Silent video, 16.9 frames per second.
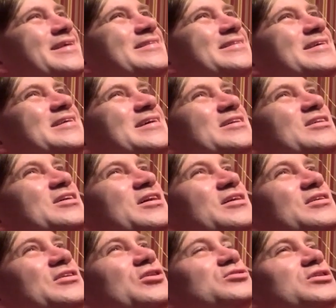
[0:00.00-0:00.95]
like then he
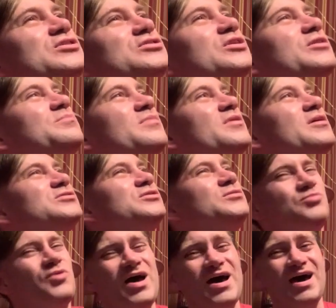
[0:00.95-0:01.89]
goes like say,
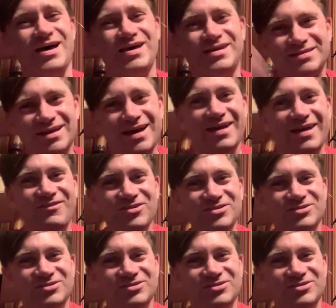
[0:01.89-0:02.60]
surprise! I have